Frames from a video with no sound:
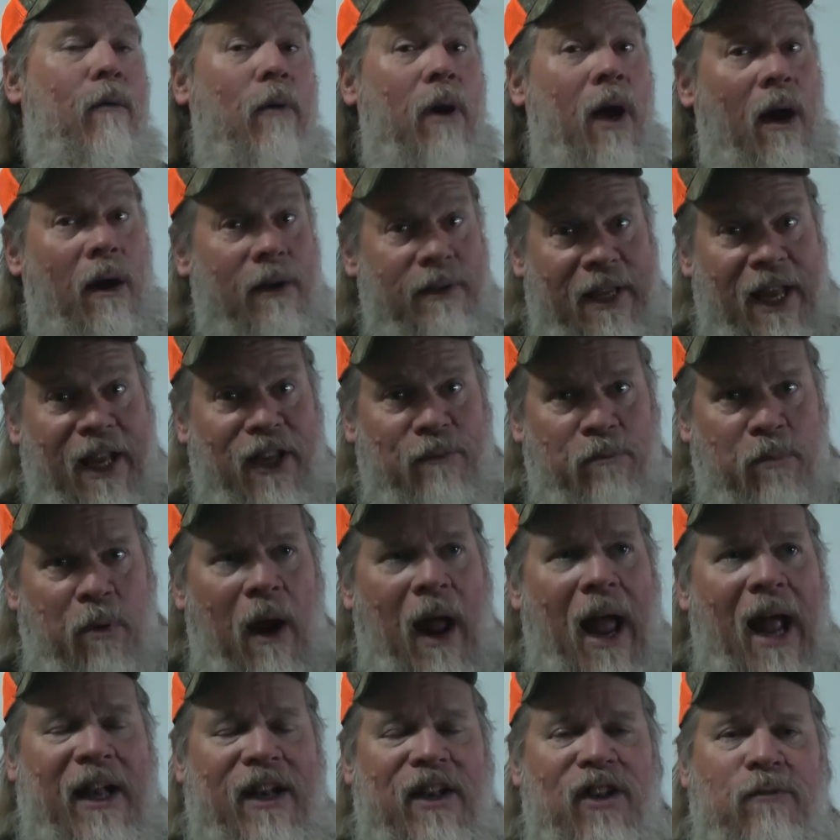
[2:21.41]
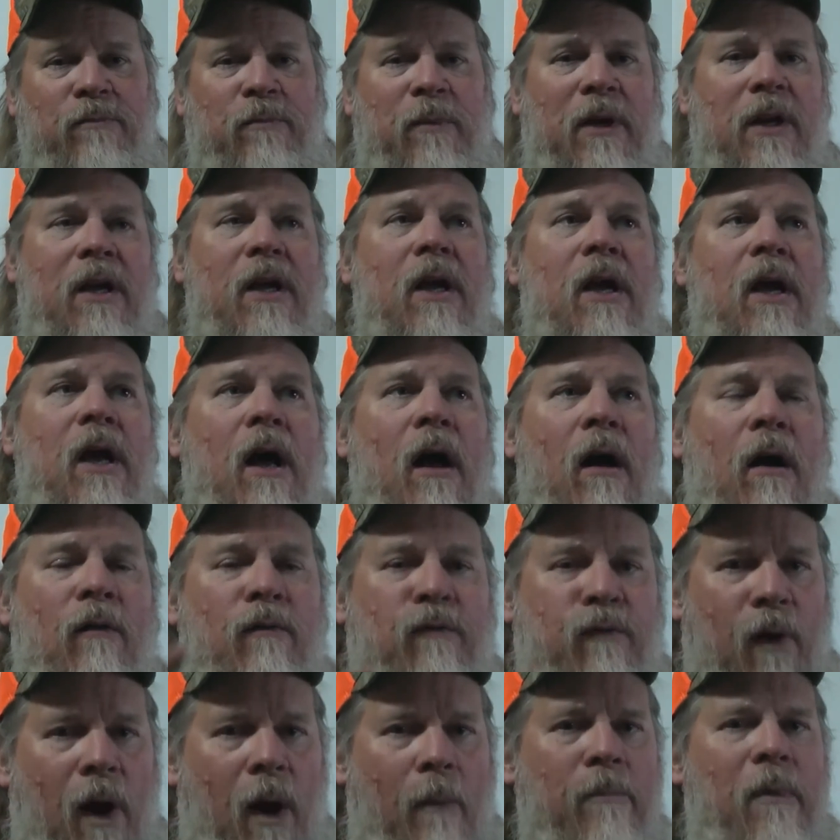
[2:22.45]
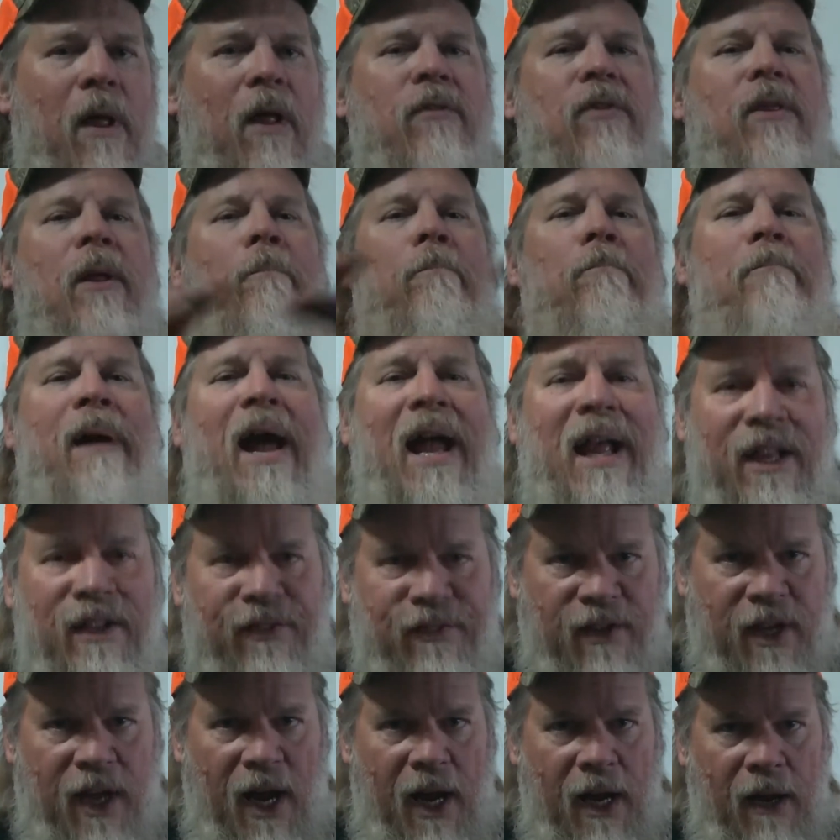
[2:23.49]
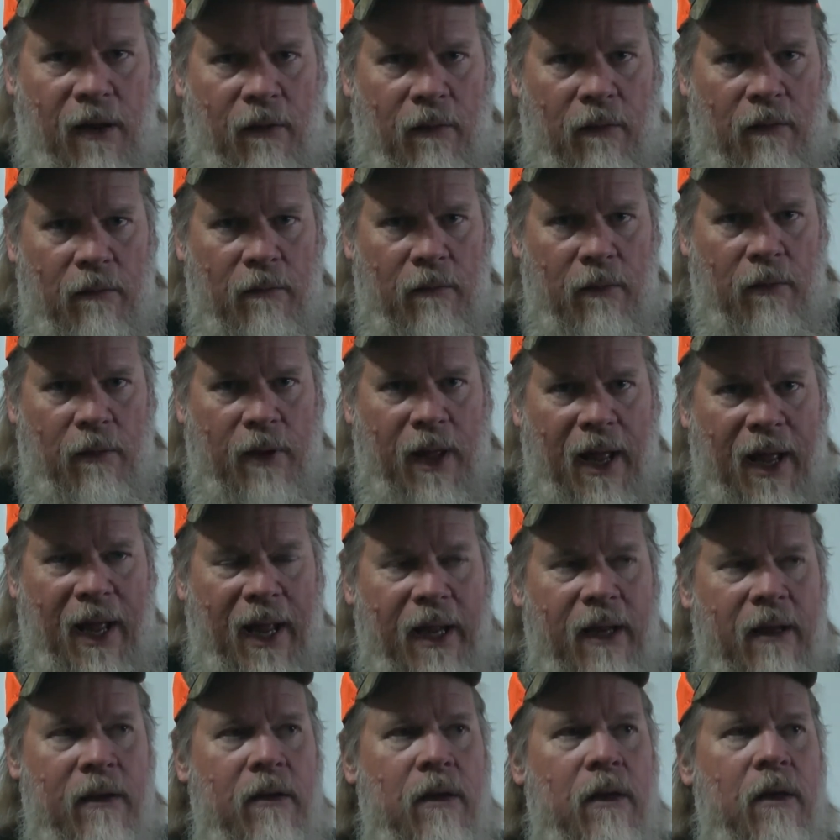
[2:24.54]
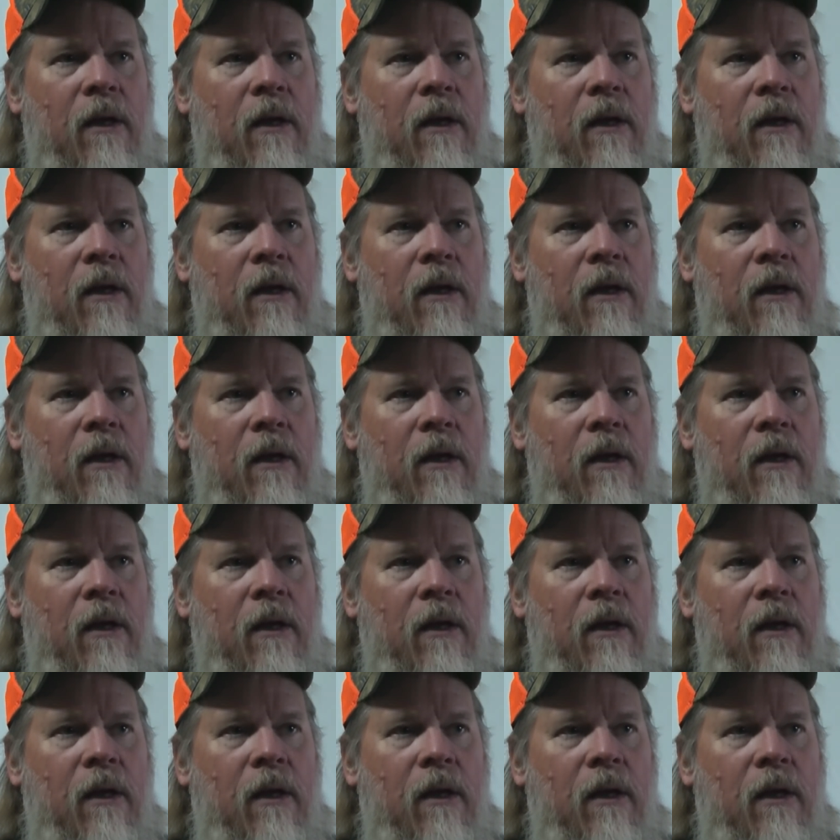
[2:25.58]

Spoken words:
Well, it takes practice, but from the mega scale, okay,